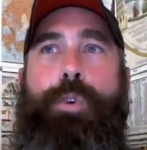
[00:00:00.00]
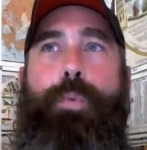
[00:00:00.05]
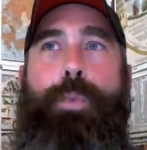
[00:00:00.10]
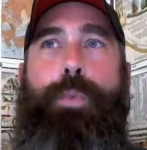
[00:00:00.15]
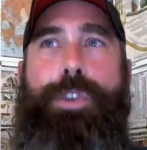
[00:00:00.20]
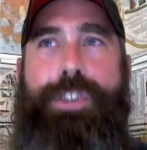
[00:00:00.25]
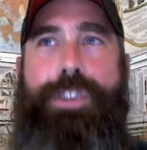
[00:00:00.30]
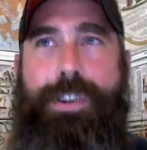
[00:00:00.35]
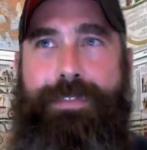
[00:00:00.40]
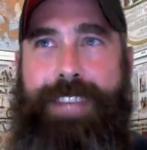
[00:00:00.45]

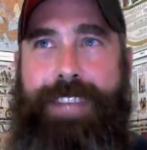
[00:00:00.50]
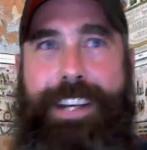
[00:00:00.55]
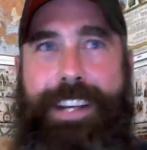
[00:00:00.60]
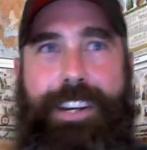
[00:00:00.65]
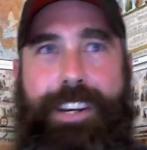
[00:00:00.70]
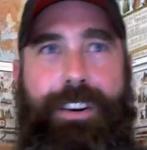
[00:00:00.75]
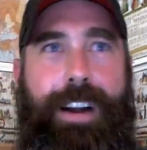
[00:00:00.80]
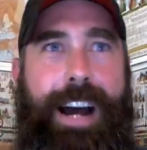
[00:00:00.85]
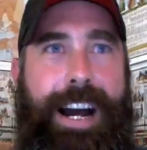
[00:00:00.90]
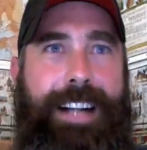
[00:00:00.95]
When you take
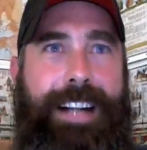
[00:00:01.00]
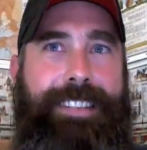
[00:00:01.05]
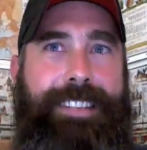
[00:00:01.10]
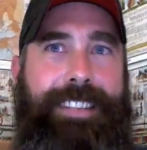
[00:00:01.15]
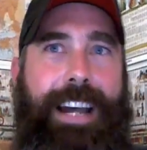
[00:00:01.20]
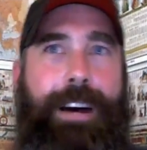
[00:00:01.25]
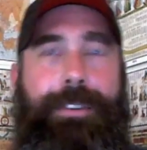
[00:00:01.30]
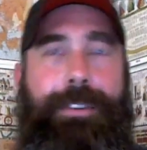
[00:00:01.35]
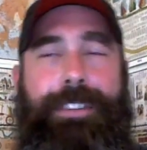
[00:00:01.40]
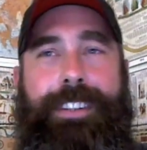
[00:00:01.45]
your ox
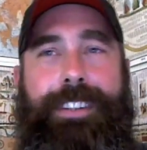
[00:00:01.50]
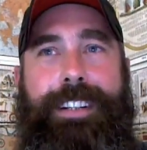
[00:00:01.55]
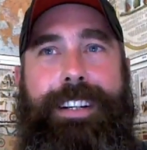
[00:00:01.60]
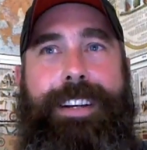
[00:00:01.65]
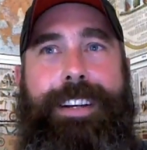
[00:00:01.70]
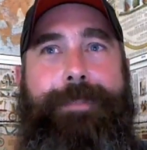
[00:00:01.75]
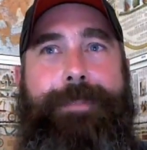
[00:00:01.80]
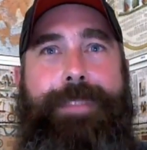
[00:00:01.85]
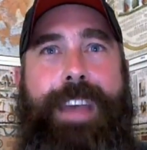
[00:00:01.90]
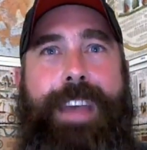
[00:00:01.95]
out
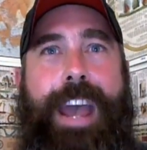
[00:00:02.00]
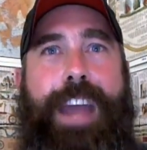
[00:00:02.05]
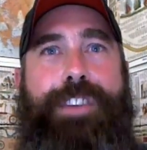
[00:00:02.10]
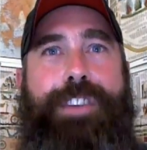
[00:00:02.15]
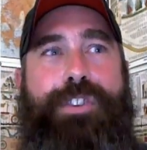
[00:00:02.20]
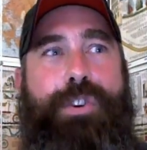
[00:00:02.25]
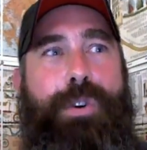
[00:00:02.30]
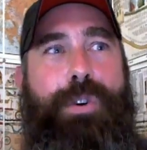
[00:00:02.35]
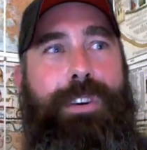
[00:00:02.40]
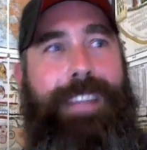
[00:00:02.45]
and
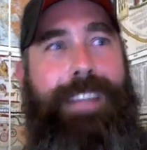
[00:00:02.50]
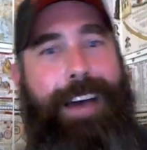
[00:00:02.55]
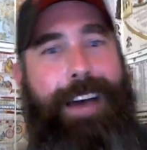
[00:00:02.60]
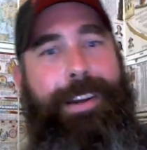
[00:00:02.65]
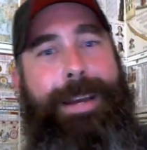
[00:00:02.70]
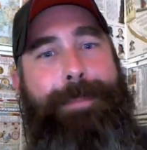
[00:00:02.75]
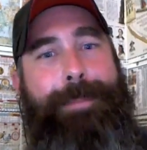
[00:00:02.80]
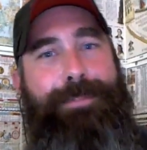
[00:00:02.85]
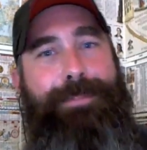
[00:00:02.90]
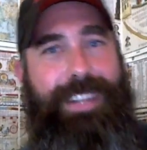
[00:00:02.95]
you allow
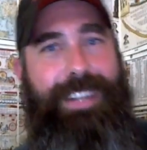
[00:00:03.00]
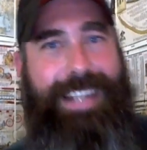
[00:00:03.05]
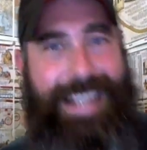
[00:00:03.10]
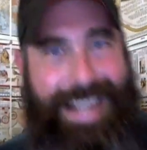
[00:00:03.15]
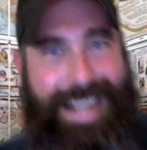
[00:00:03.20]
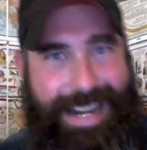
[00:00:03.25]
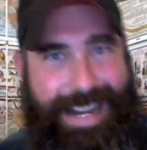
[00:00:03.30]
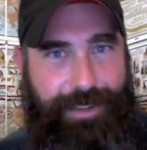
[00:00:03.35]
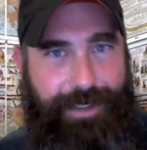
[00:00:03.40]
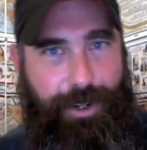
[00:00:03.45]
him to
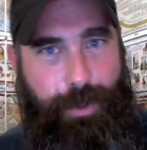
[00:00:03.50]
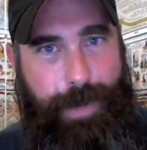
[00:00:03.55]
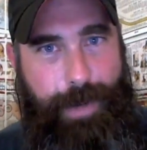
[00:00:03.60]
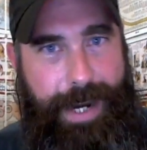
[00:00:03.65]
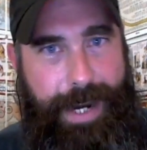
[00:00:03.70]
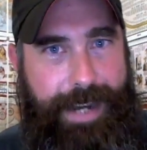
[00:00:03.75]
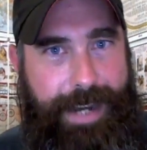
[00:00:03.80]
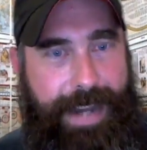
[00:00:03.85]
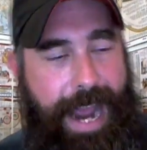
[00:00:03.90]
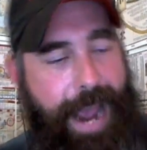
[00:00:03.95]
eat the grain,